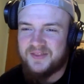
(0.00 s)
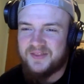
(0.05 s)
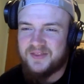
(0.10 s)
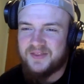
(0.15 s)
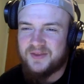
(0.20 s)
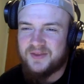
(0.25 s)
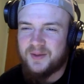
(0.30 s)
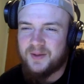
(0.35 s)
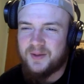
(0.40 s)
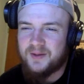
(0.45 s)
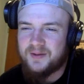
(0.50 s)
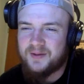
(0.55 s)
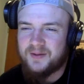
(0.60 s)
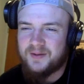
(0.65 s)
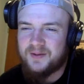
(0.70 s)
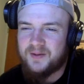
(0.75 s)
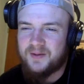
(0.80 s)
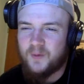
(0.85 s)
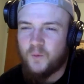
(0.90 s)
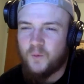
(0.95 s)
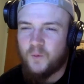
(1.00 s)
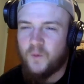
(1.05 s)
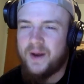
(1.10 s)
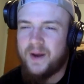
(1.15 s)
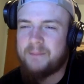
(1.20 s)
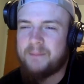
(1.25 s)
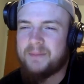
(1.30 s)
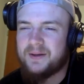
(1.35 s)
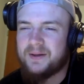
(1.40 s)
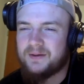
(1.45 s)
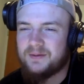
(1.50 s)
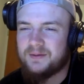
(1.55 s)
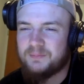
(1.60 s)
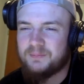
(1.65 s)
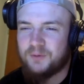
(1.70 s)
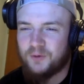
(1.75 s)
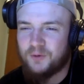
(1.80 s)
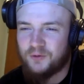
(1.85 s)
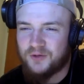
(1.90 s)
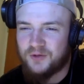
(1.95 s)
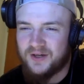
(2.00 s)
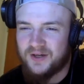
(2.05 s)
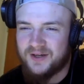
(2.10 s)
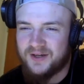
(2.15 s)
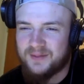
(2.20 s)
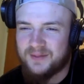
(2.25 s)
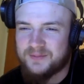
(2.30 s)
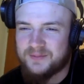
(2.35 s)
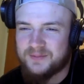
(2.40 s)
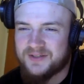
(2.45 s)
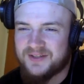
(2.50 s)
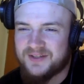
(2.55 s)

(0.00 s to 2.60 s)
the way better programmed,